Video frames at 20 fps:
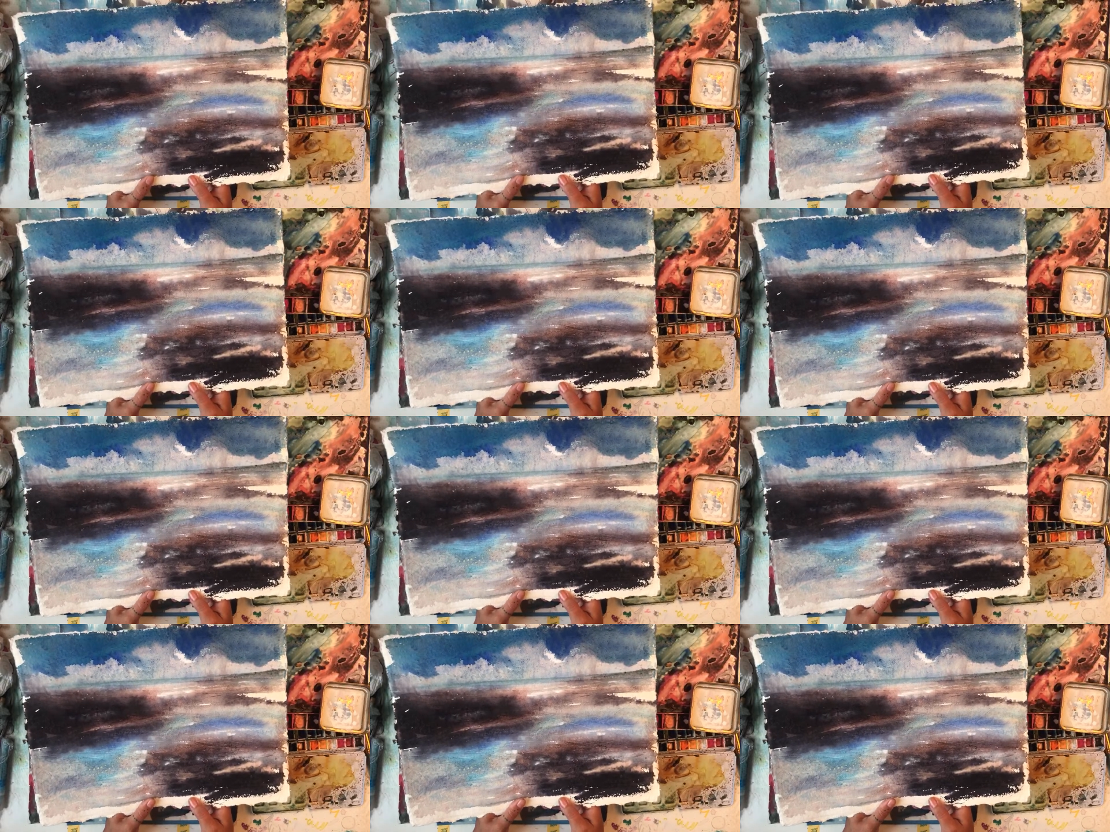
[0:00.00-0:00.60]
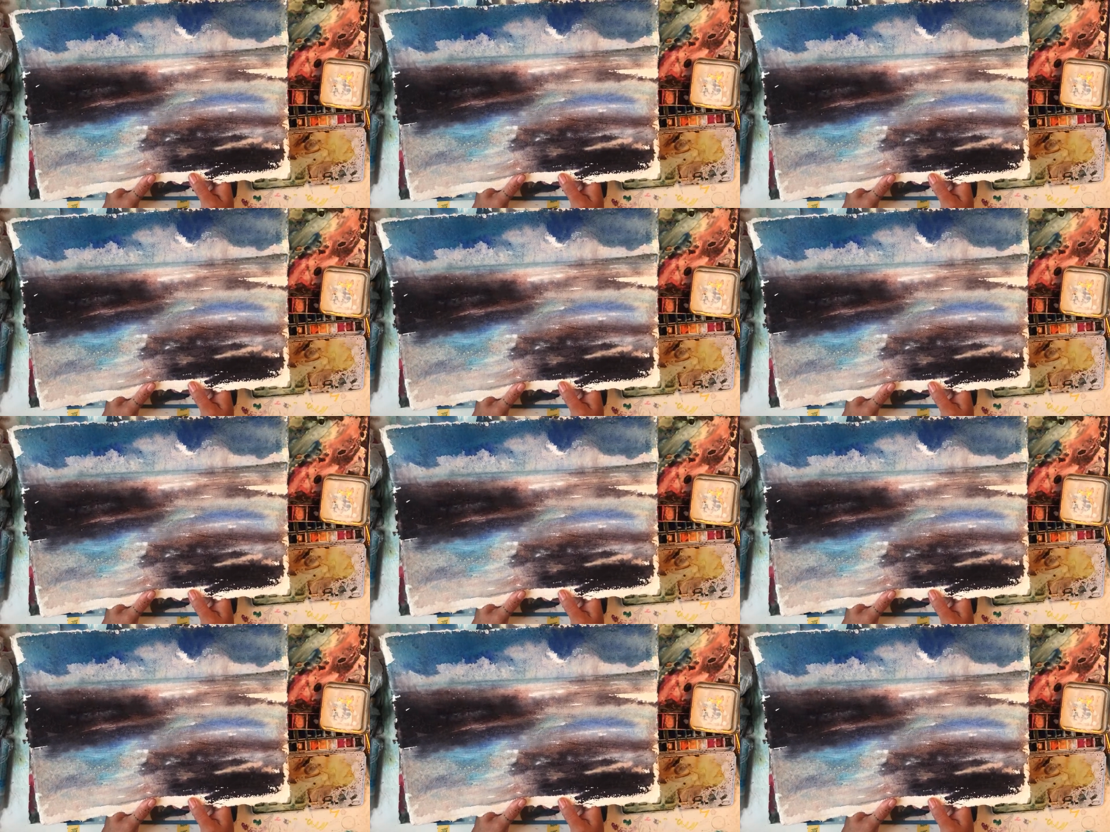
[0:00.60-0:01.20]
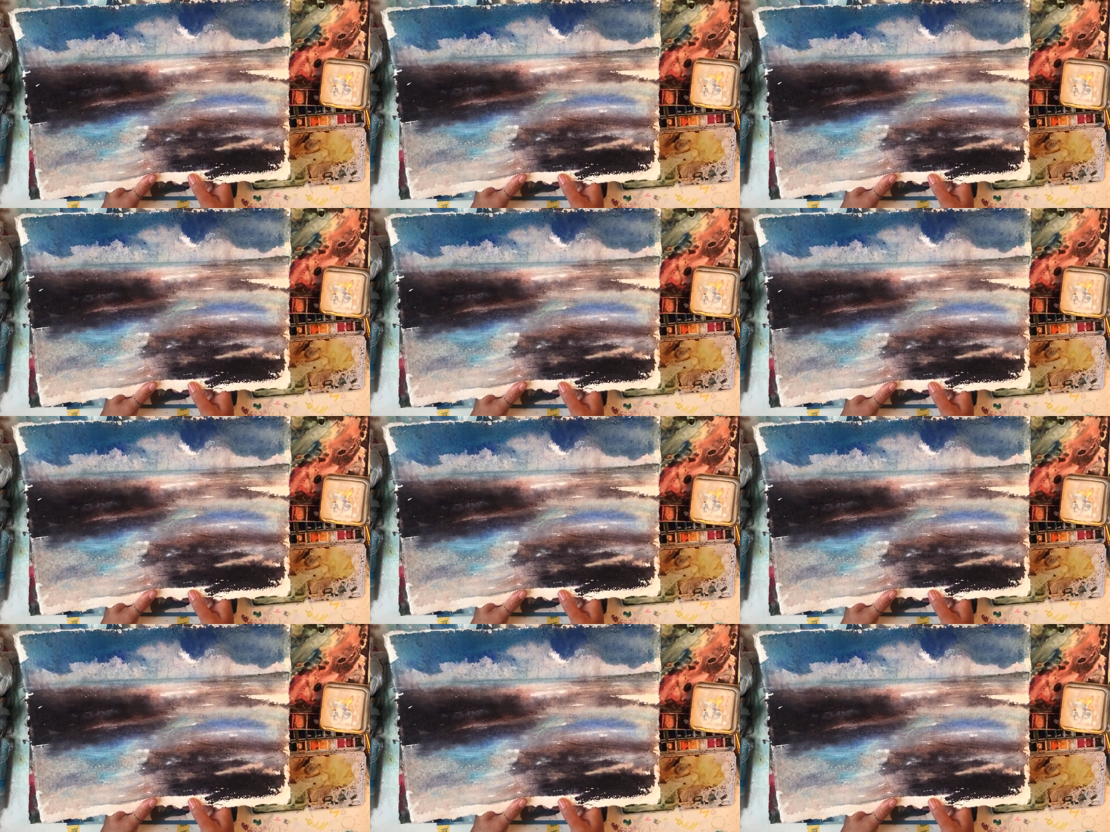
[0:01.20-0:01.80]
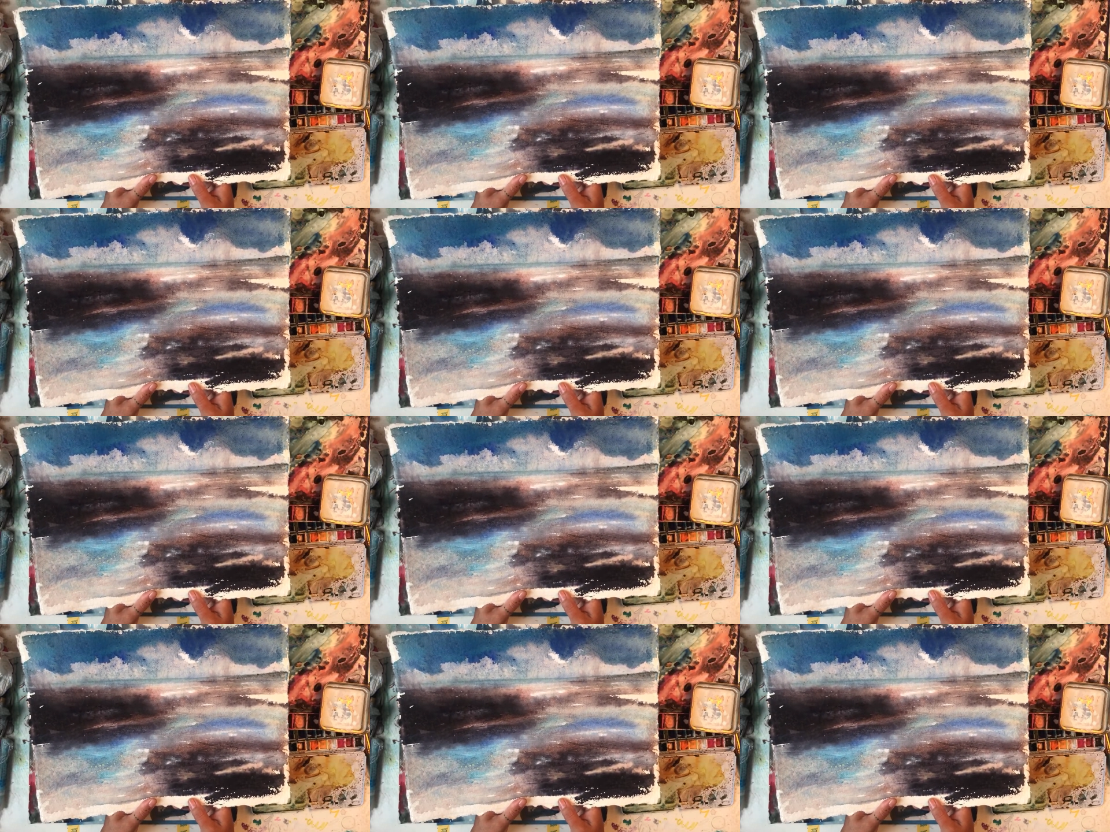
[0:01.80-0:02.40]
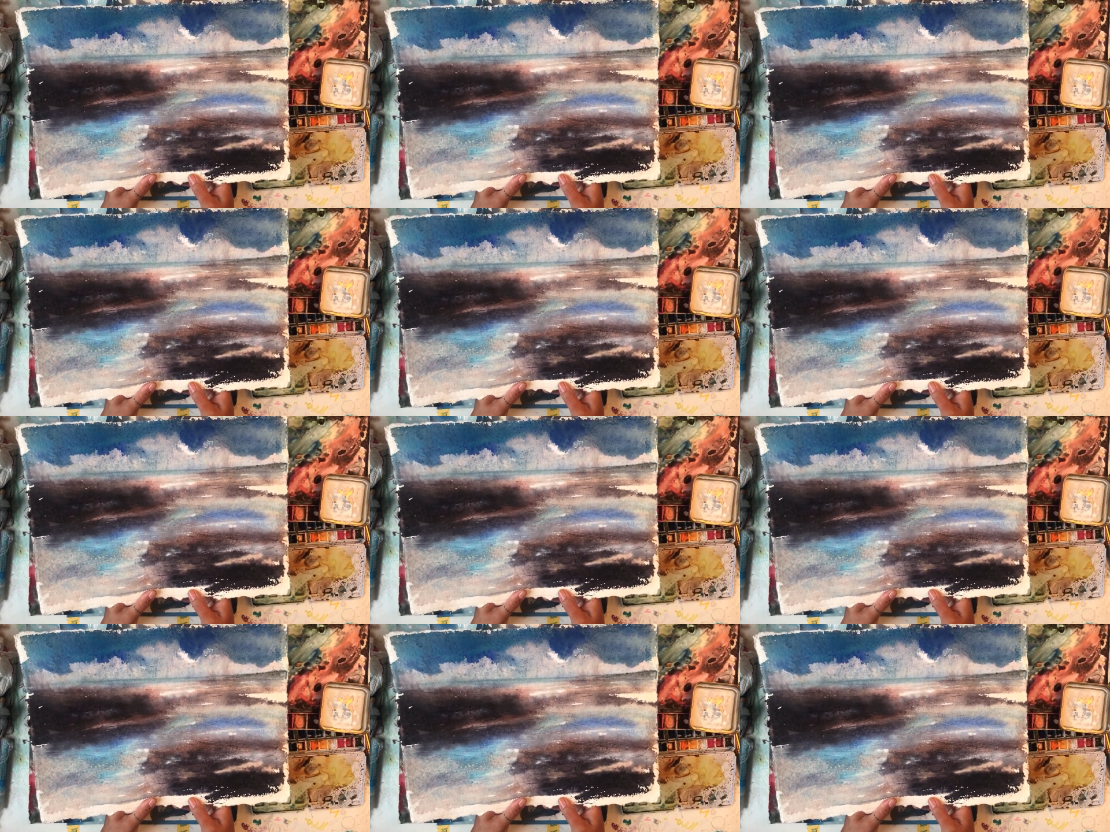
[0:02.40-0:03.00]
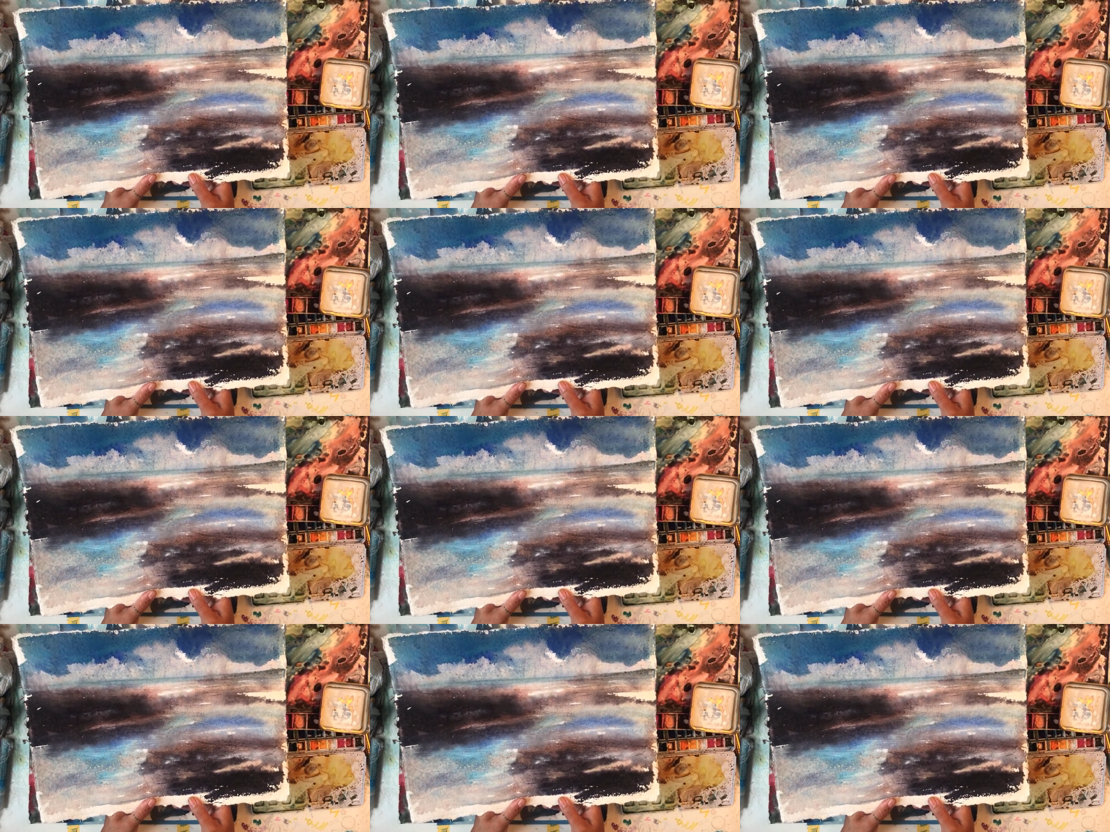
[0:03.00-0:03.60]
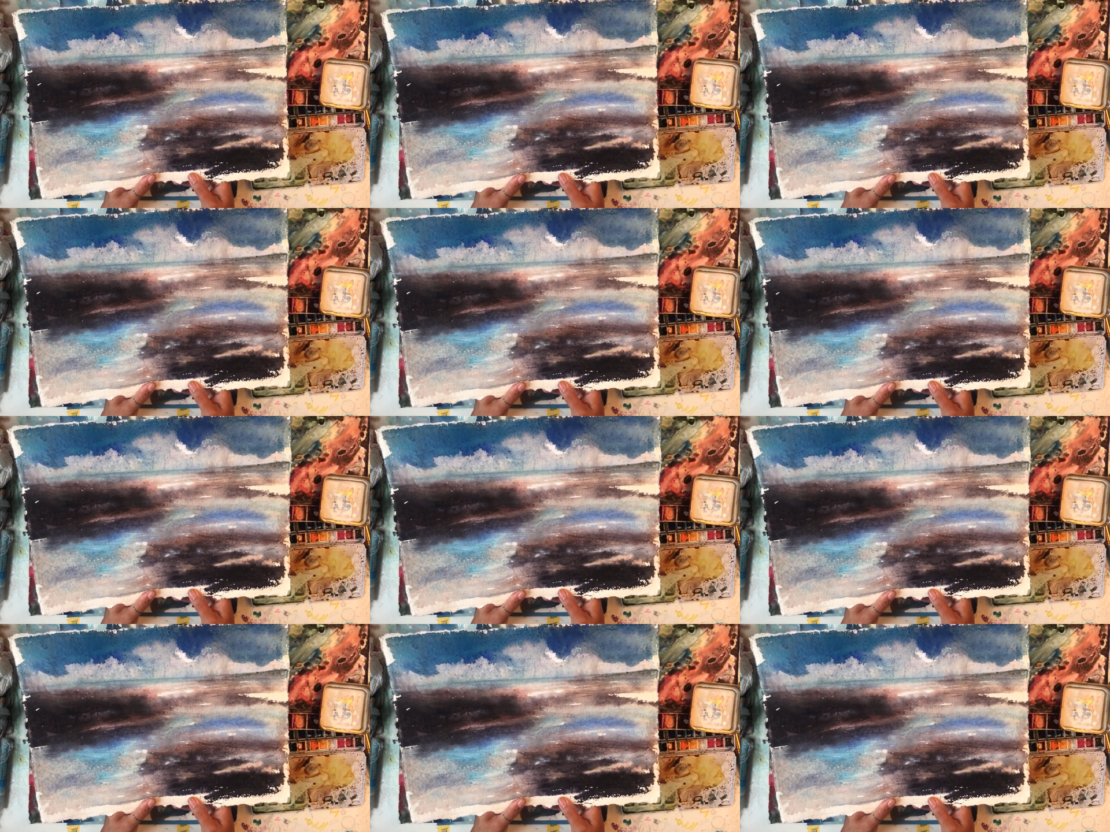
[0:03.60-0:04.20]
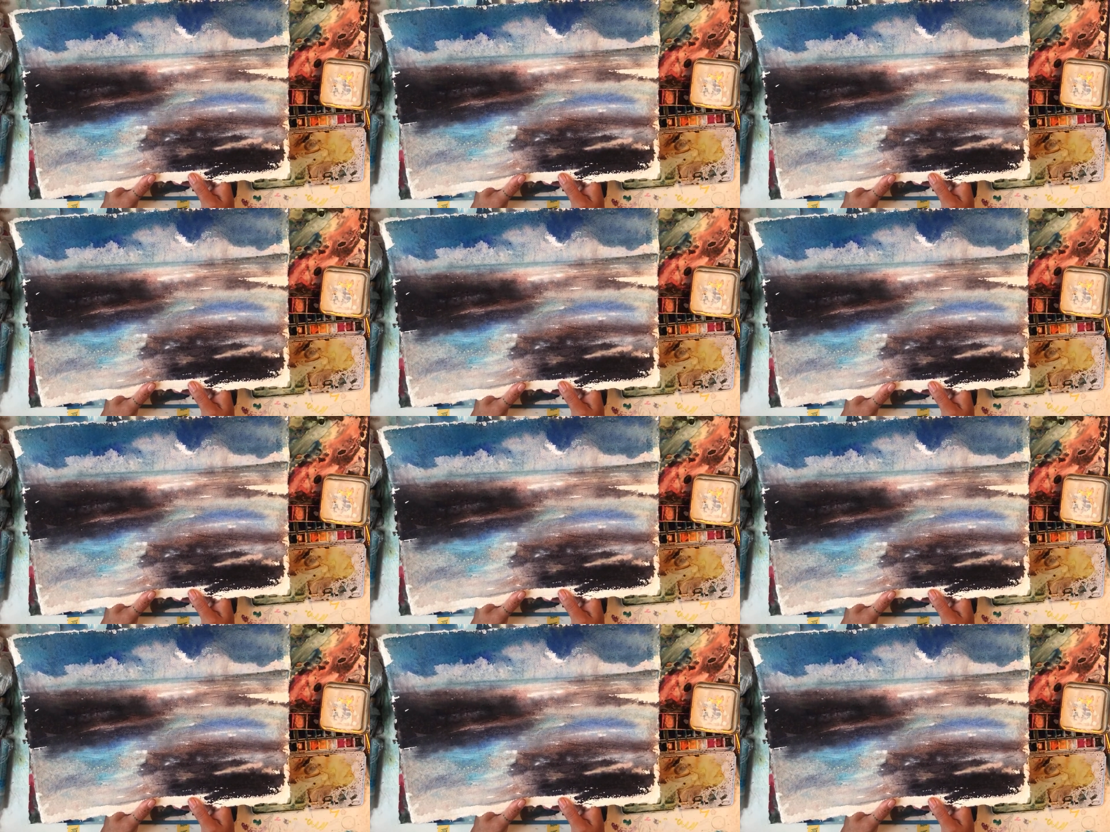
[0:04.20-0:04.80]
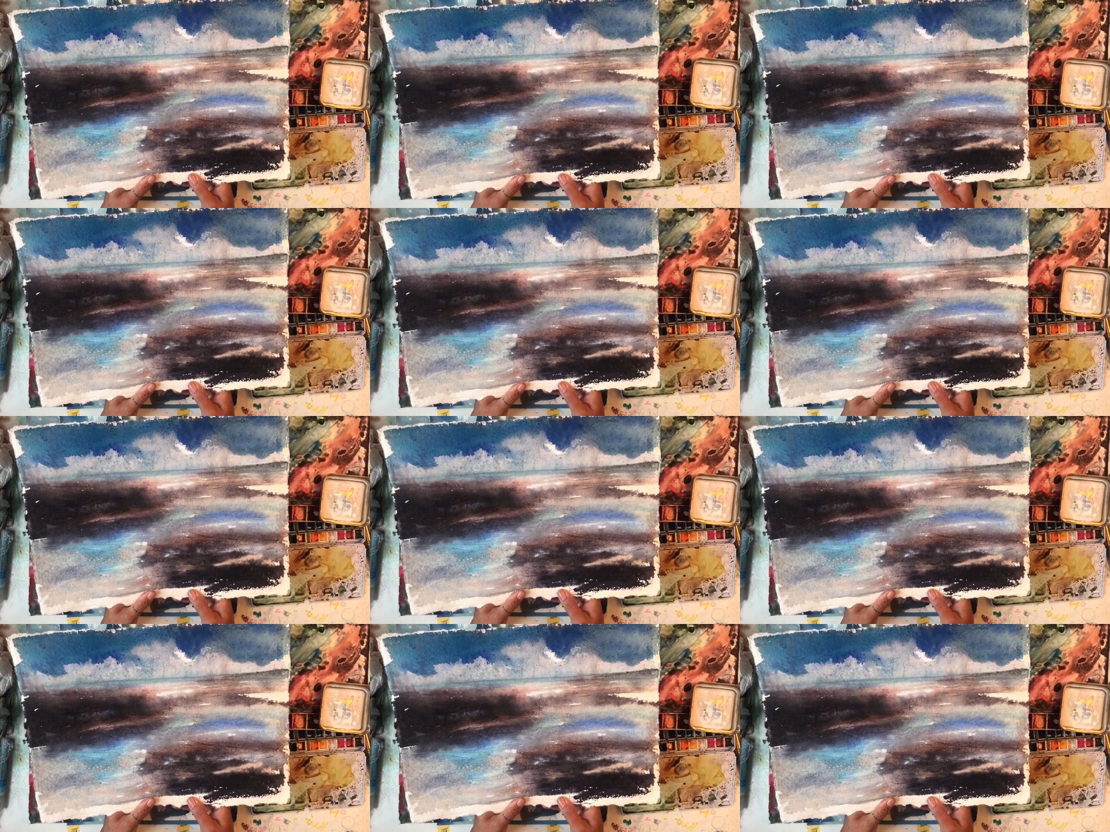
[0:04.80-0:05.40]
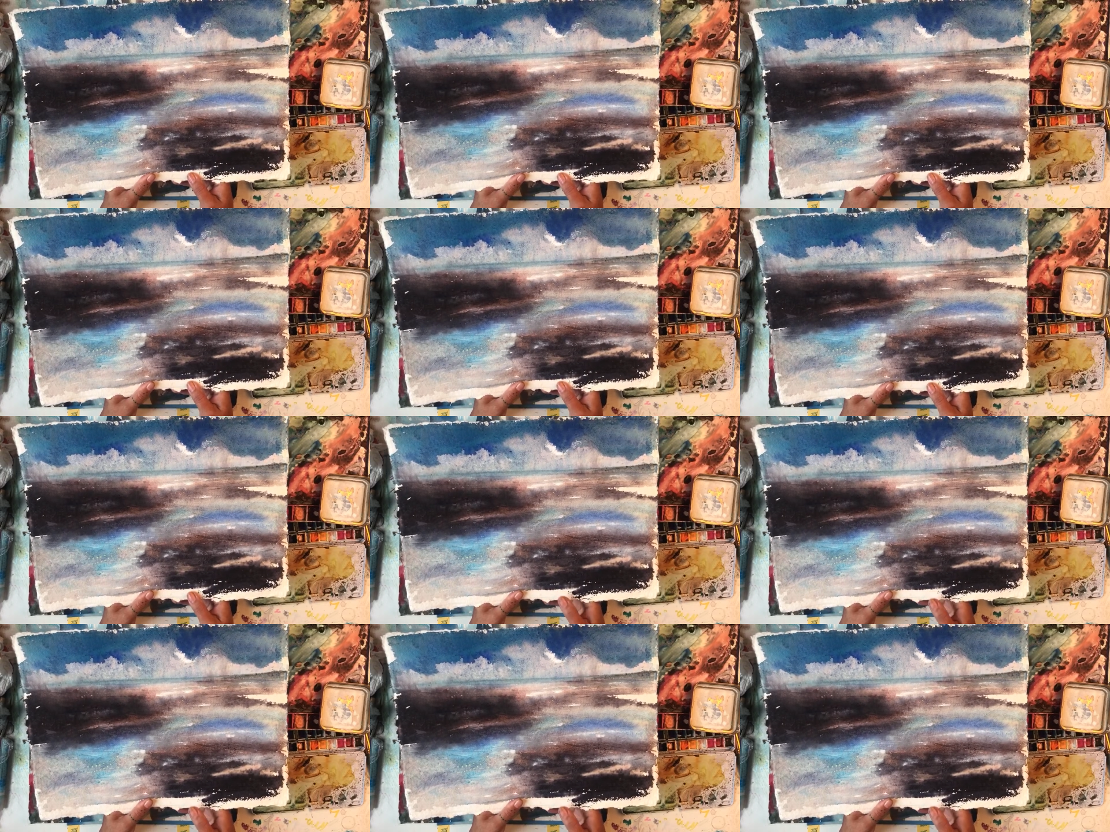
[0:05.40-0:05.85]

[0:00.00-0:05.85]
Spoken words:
No face is visible, so there are no lips to read.